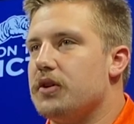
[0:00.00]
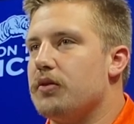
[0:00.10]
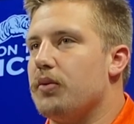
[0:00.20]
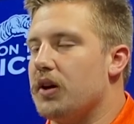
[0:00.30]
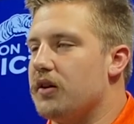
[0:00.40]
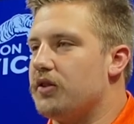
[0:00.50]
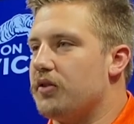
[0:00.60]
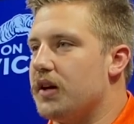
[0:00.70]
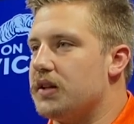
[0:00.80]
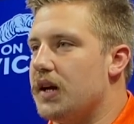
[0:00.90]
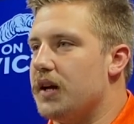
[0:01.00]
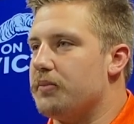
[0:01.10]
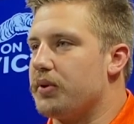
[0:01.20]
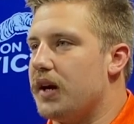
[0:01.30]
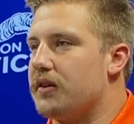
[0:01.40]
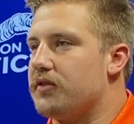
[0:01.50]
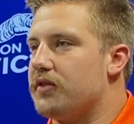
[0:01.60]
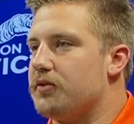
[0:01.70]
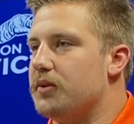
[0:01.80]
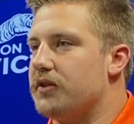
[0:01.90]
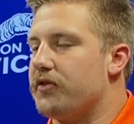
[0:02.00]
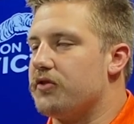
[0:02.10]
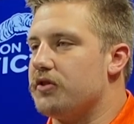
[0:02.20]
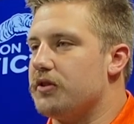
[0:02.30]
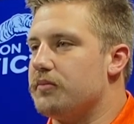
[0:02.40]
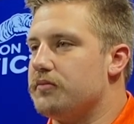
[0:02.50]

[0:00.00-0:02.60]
we're going to correct that in practice this week for sure.